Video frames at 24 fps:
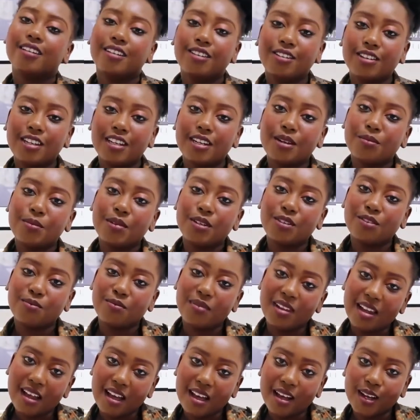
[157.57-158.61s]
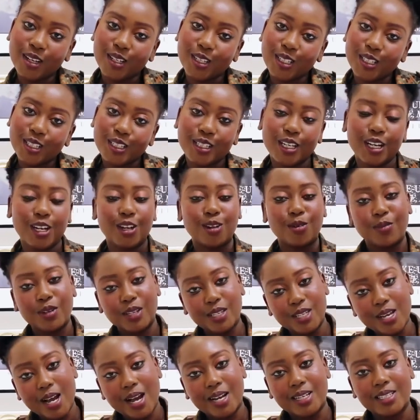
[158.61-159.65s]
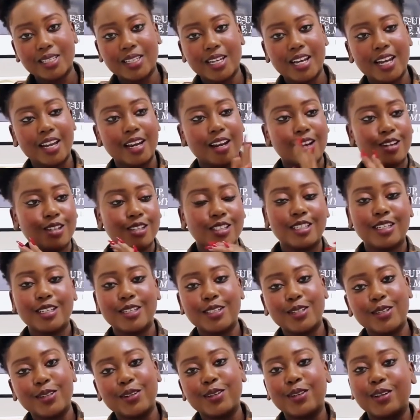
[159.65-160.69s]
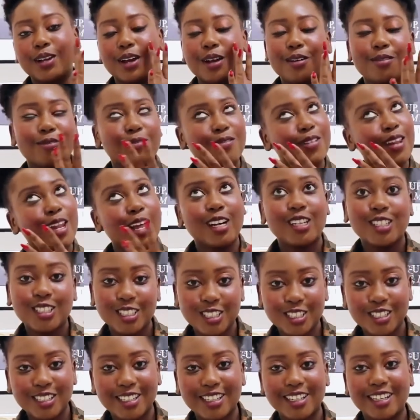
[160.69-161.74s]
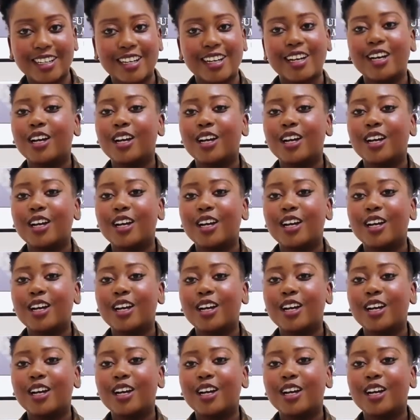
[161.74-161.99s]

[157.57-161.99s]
You need a bit of blush and you're a bit dark skin and you just need to look flushed.